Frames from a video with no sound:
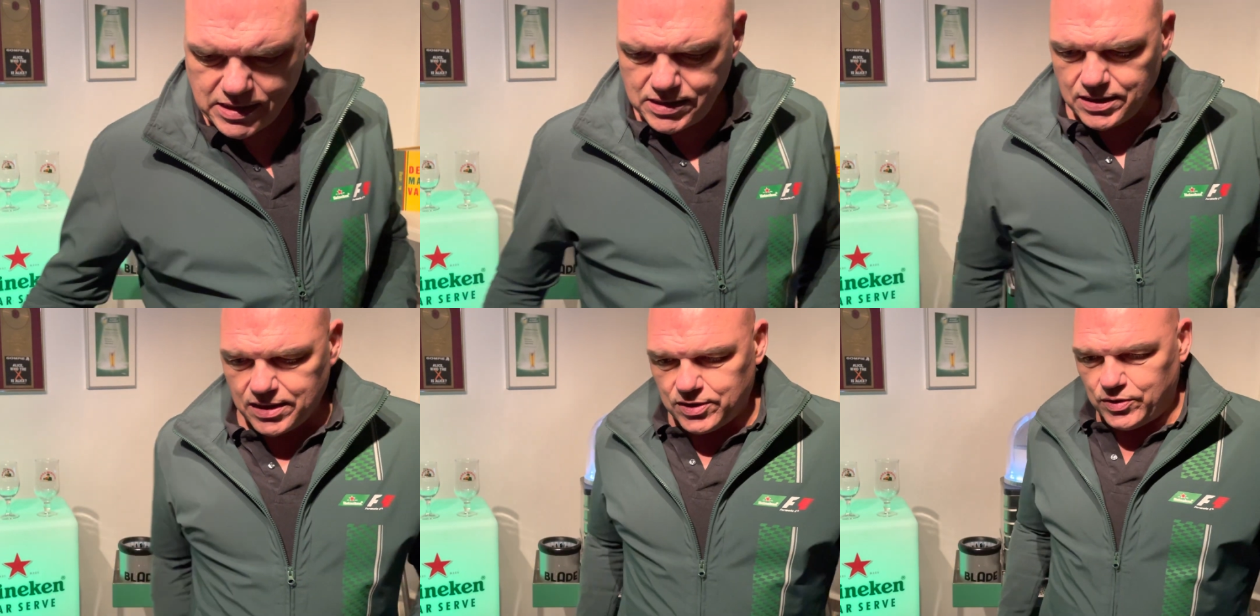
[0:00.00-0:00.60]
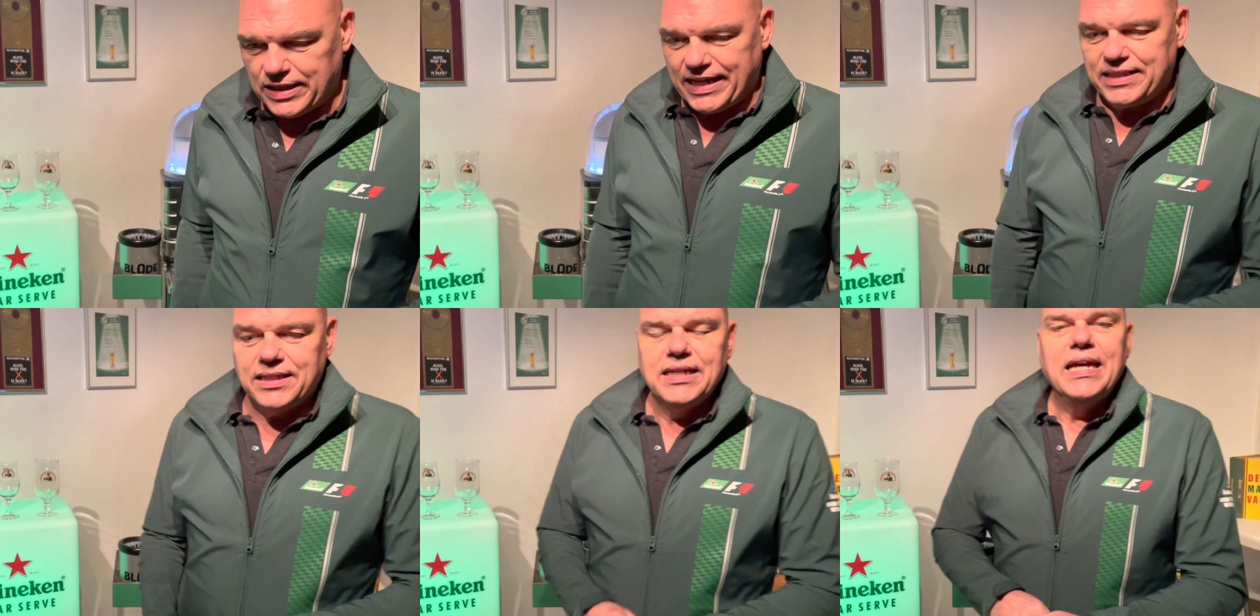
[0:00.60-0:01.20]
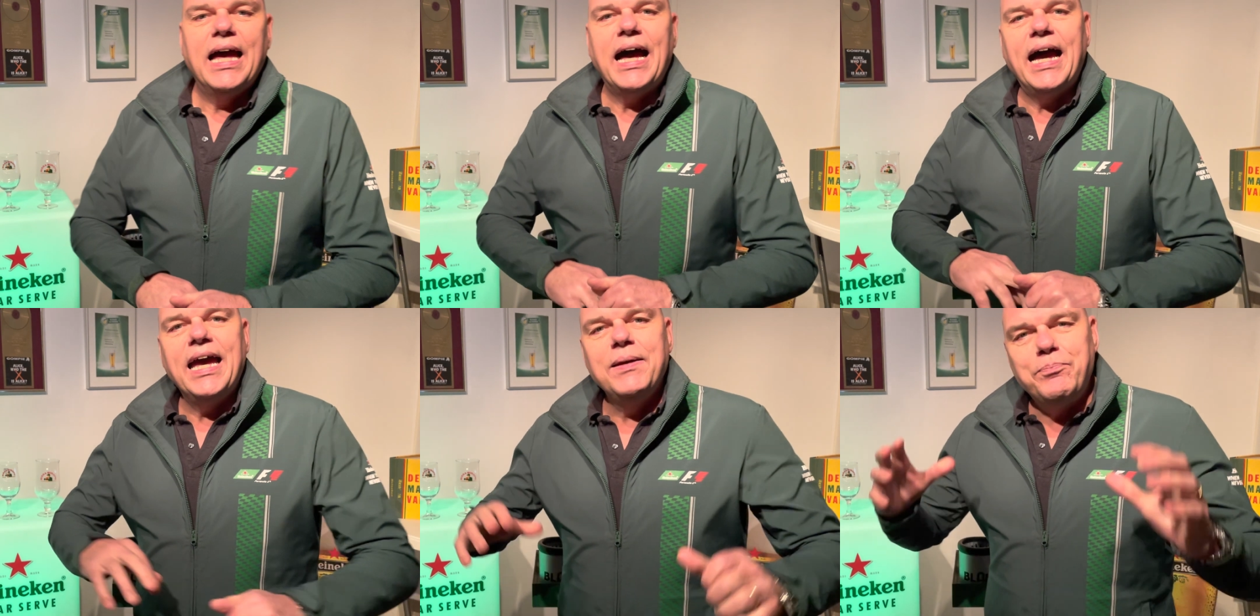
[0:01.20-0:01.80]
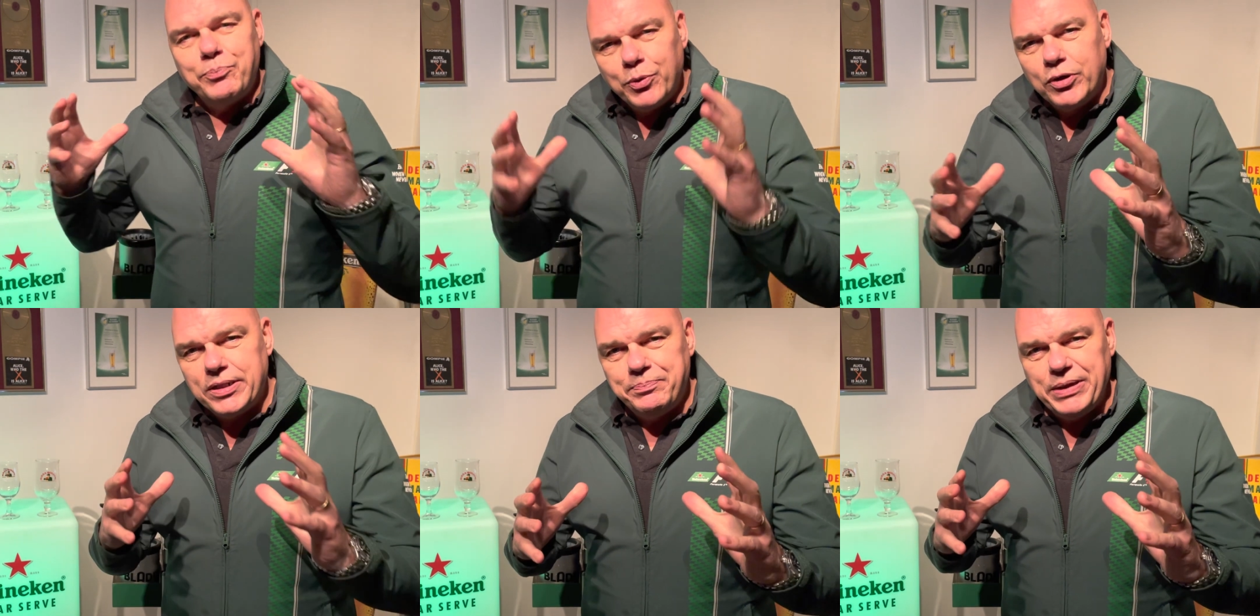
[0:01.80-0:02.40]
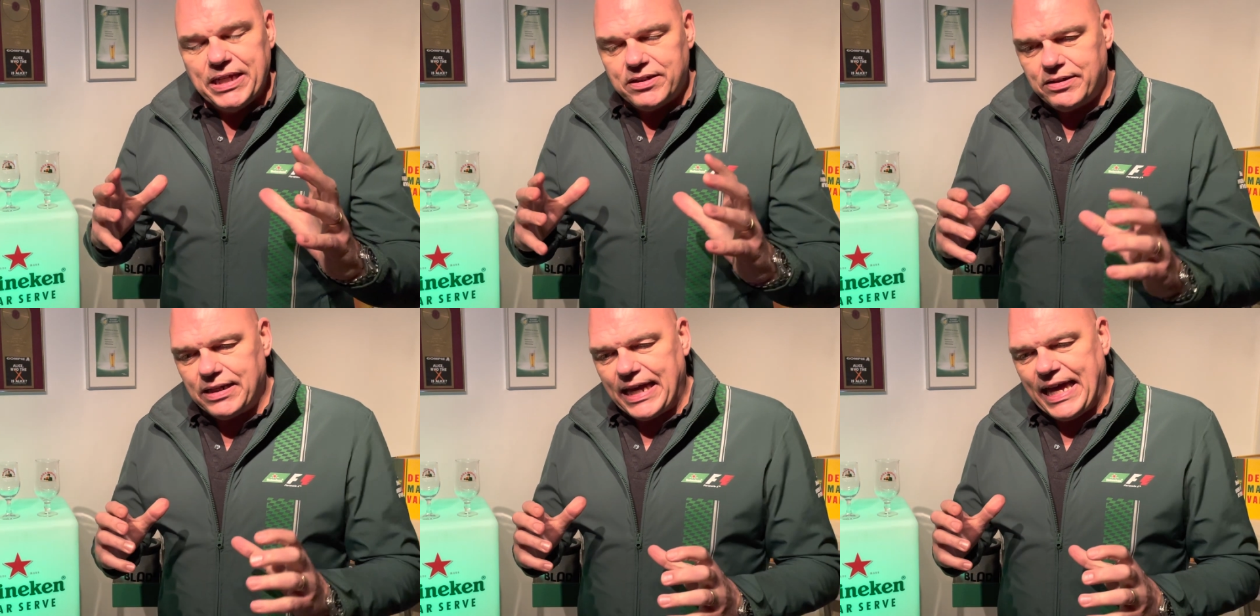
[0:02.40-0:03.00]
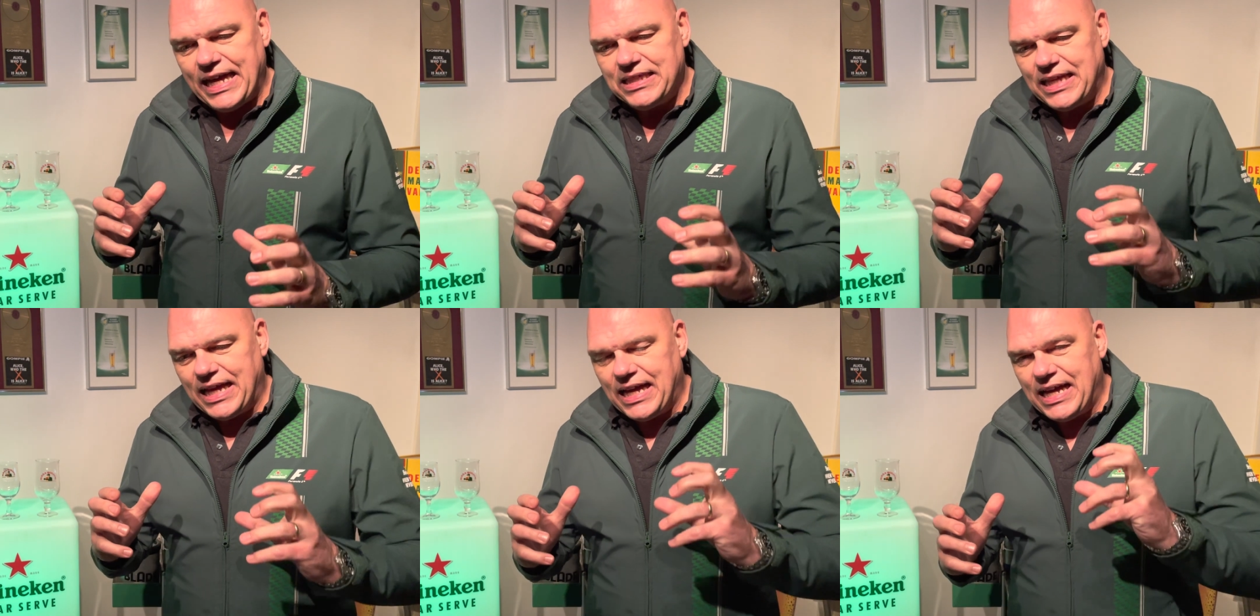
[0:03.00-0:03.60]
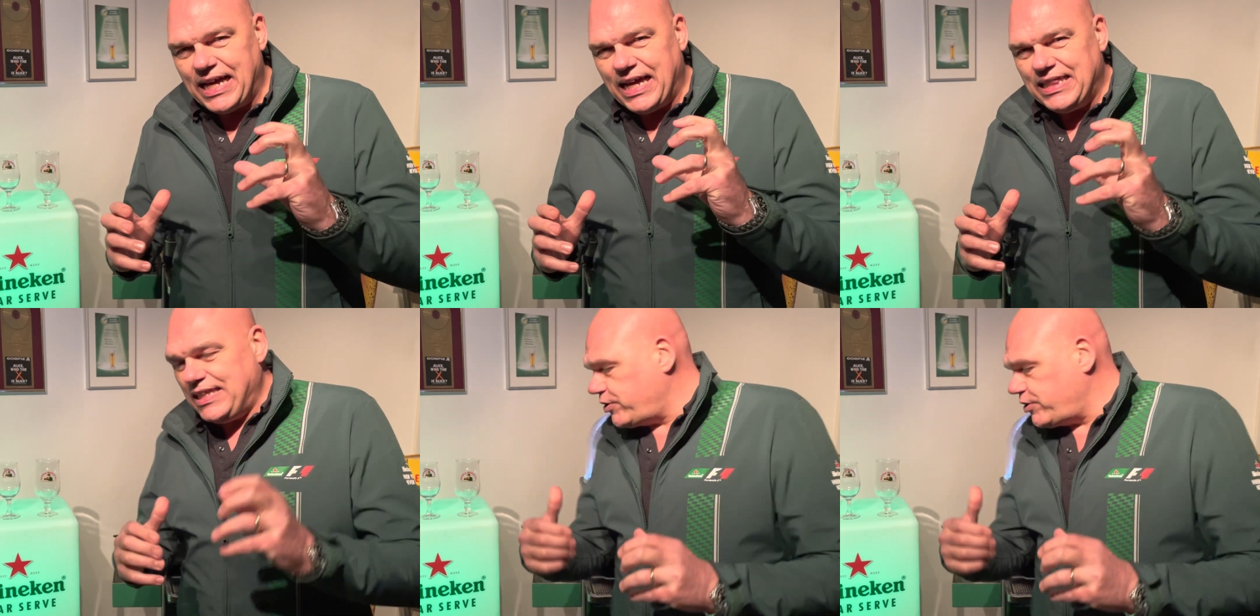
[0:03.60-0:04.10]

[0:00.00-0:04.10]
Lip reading: not do that. I poured a beer, and this